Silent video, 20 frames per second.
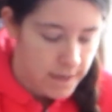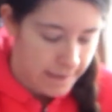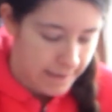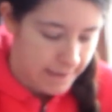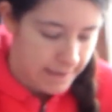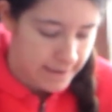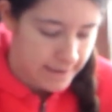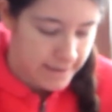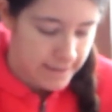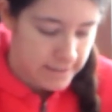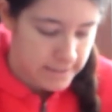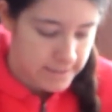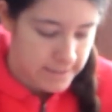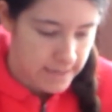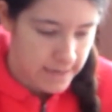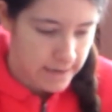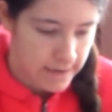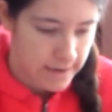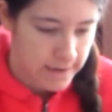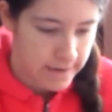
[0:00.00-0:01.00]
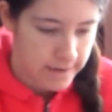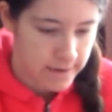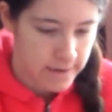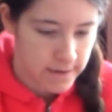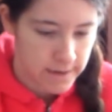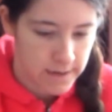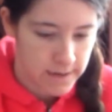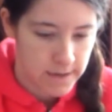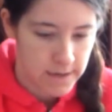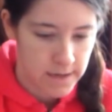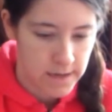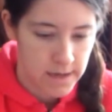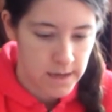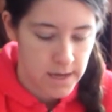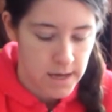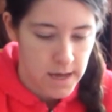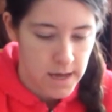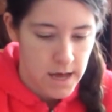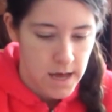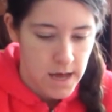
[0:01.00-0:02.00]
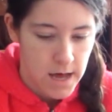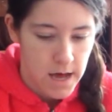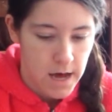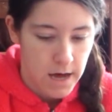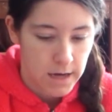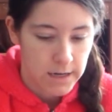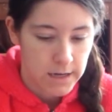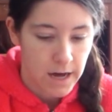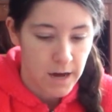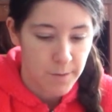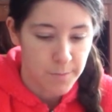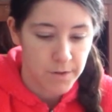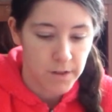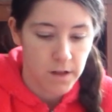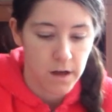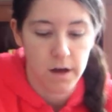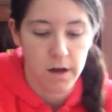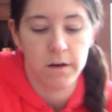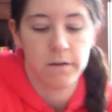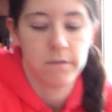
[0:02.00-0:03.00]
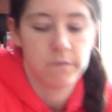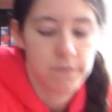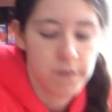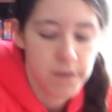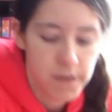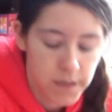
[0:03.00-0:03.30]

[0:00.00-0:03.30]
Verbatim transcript: And I just had a couple of